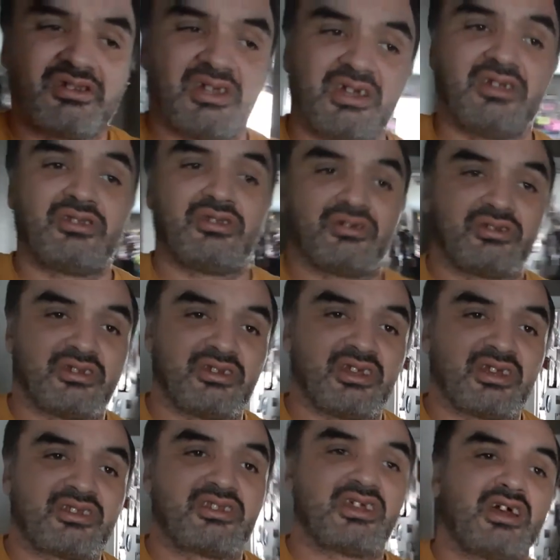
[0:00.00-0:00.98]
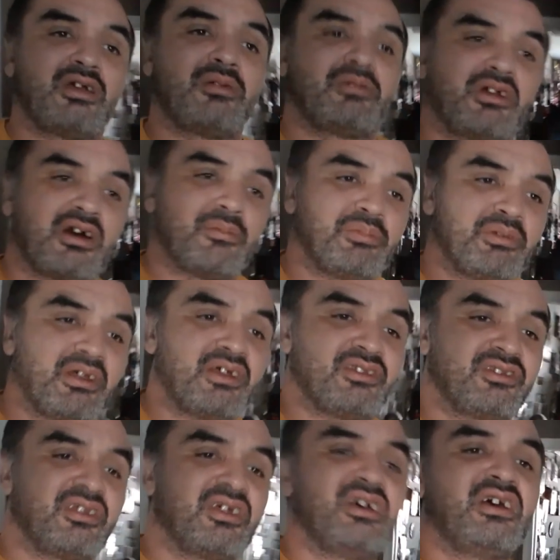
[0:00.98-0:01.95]
to say. So till next time, God
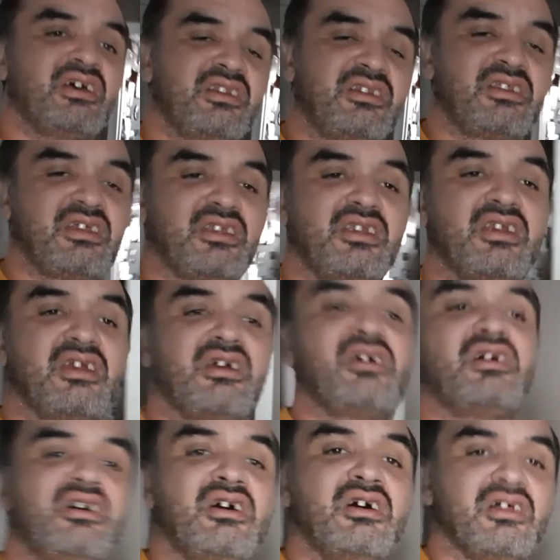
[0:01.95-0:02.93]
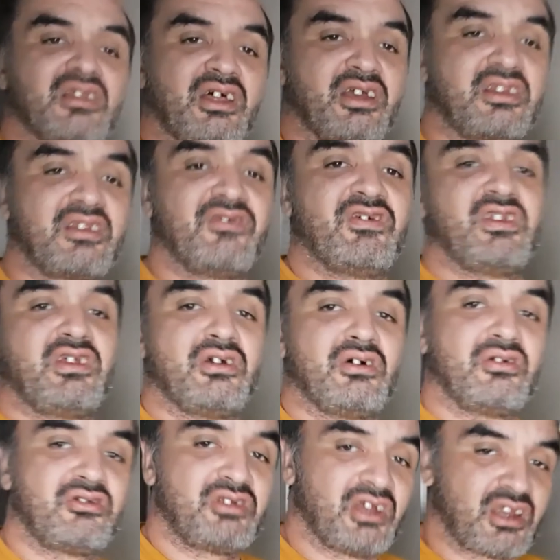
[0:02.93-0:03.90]
bless. Take care. Like the
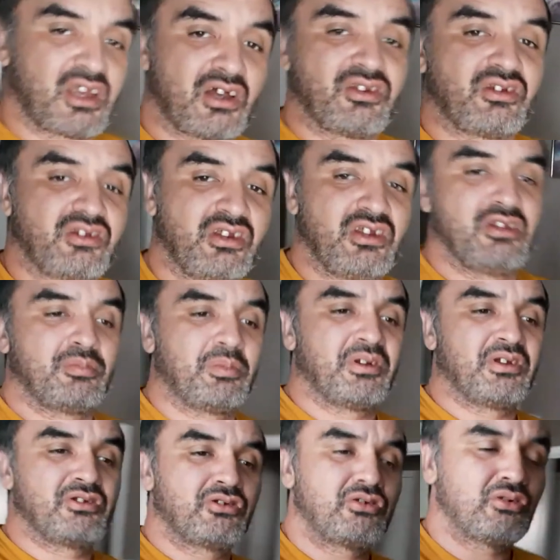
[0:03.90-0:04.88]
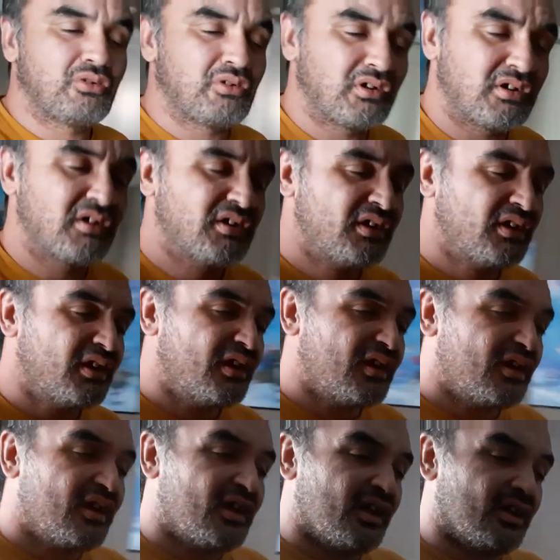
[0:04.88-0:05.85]
video. Check out the Teespring store.
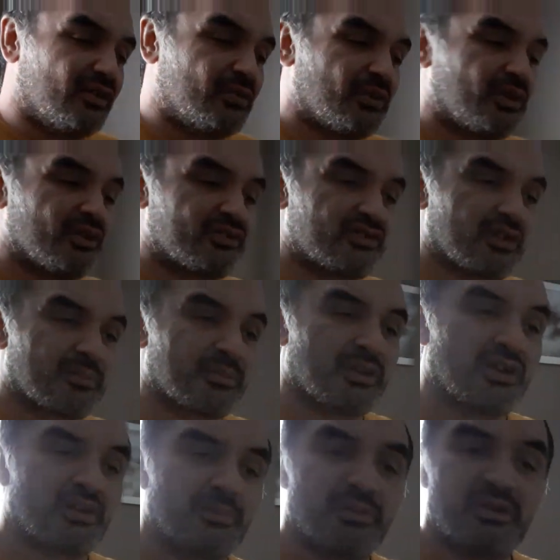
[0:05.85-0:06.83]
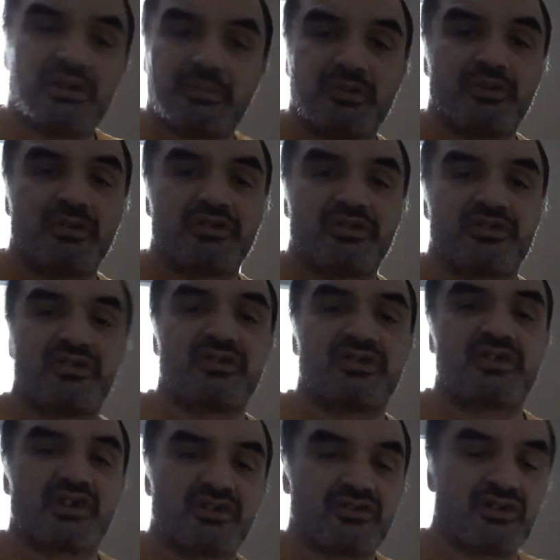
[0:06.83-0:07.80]
As well as check me out at BW Rosas's
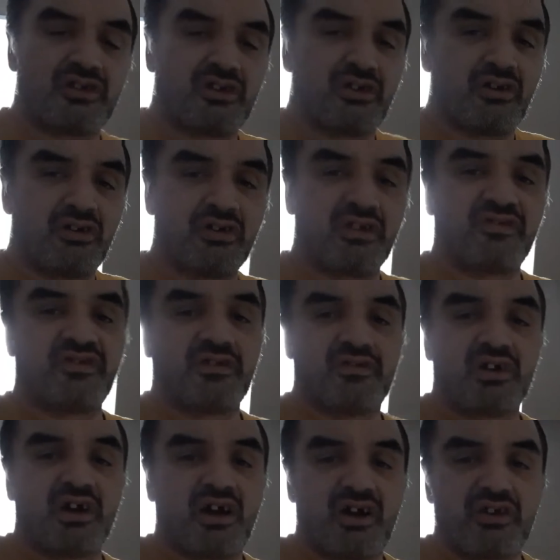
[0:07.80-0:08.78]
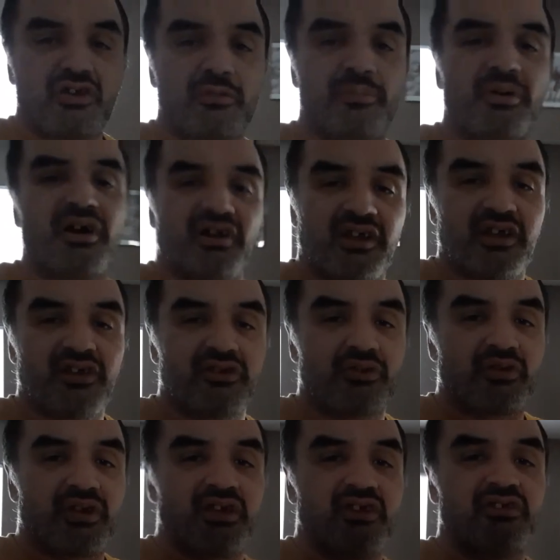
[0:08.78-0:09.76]
discussion on all your favorite audio podcast
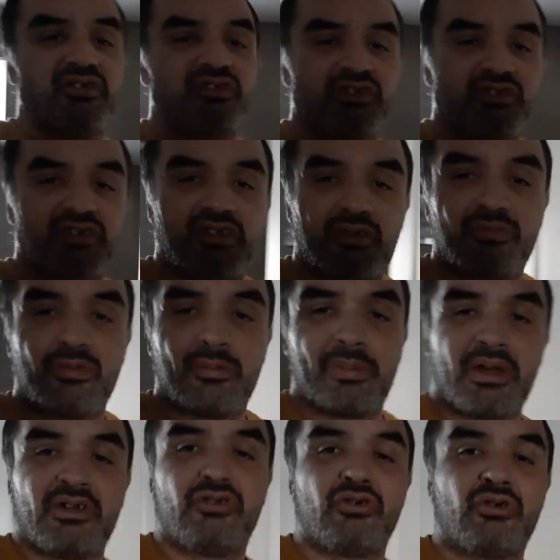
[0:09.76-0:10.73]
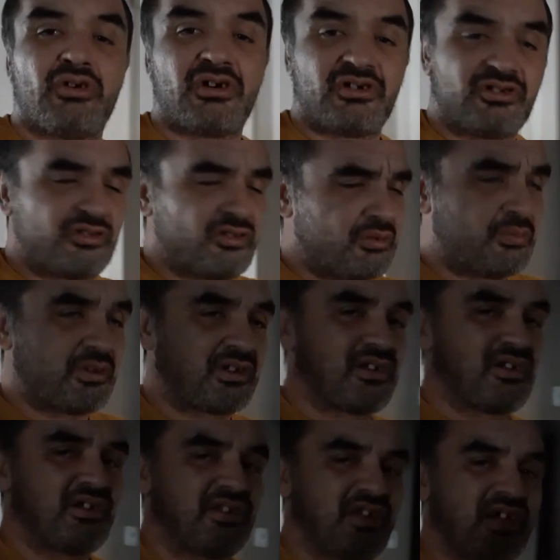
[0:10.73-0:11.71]
locations except for Pandora. Still
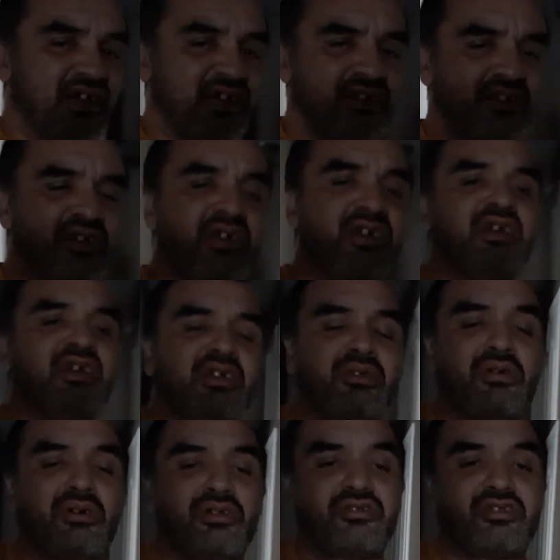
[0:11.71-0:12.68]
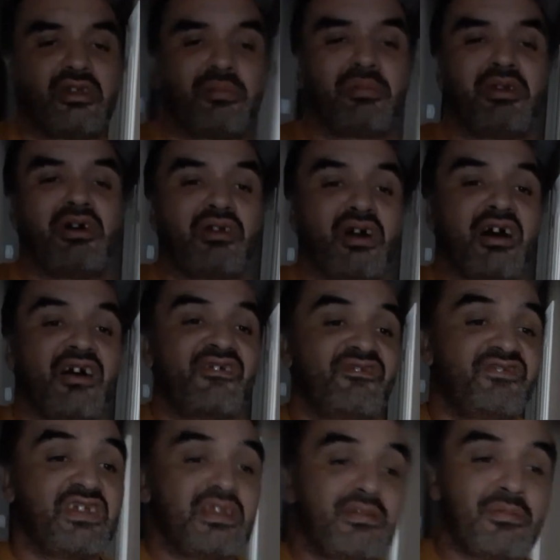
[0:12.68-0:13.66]
working on that. As well as check me out
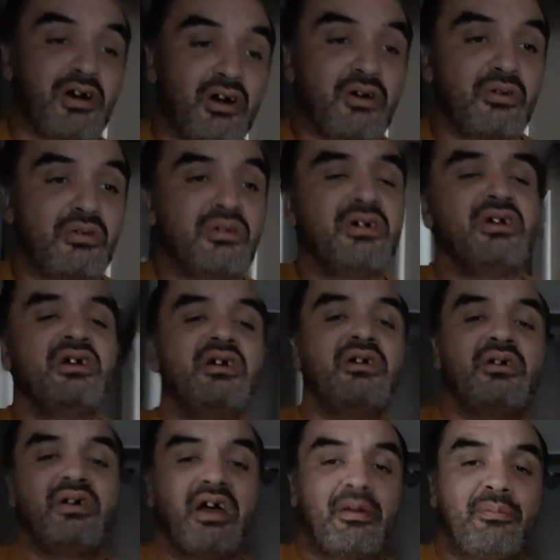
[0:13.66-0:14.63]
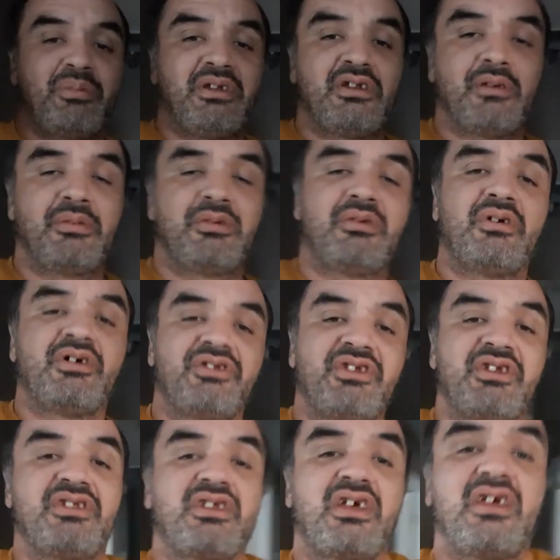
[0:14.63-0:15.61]
on Vimeo at BW
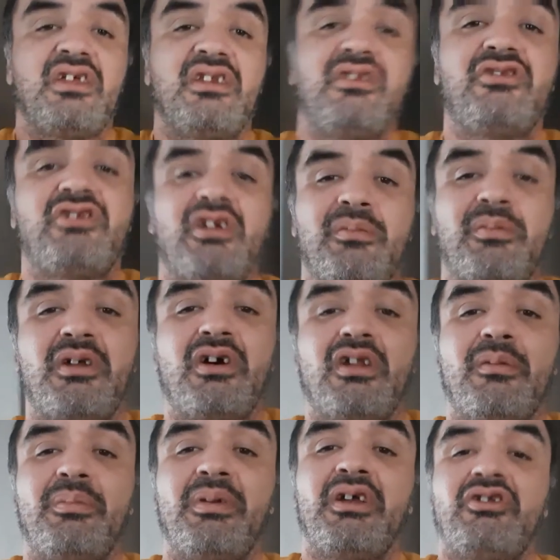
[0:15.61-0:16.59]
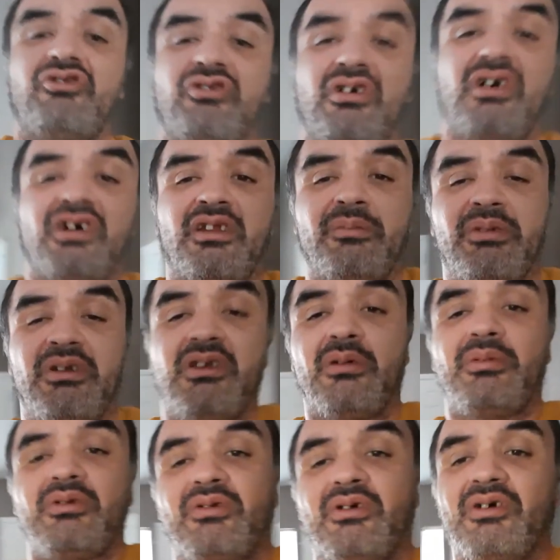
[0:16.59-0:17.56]
Rosas and check me out on Patreon at
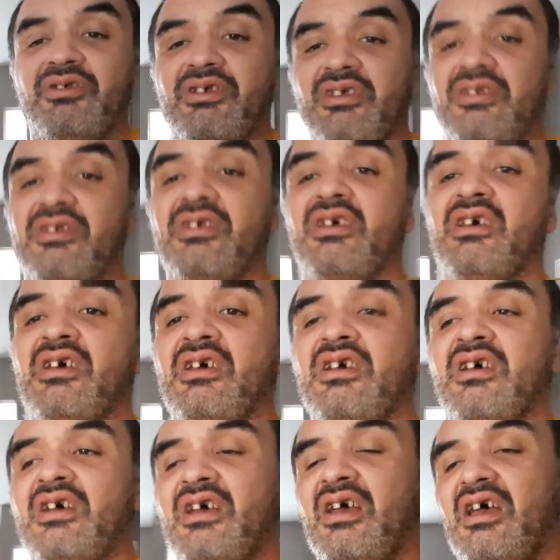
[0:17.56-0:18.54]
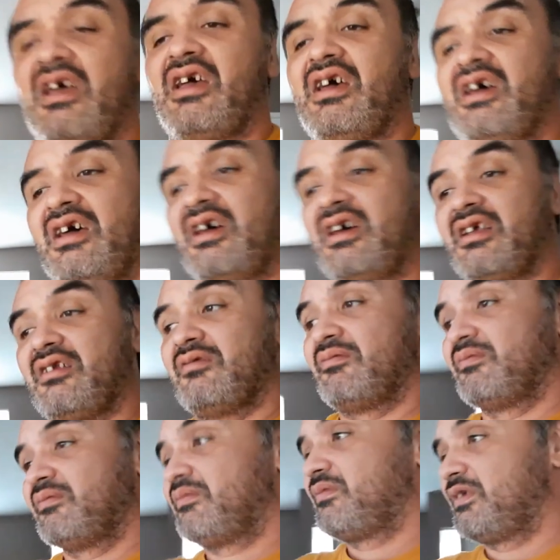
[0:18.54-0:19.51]
BW Rosas.
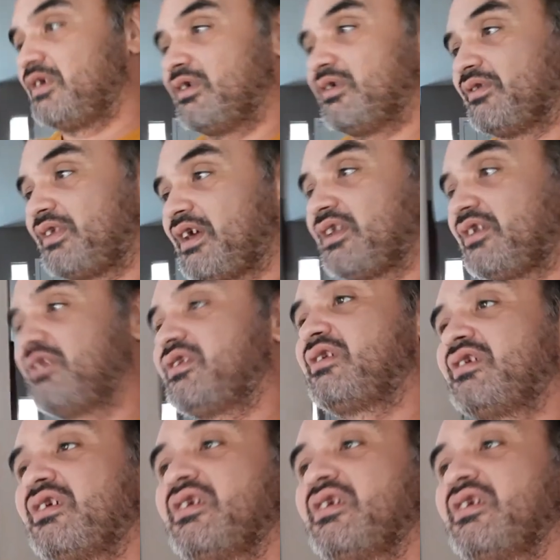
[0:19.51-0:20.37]
And, you know, that's,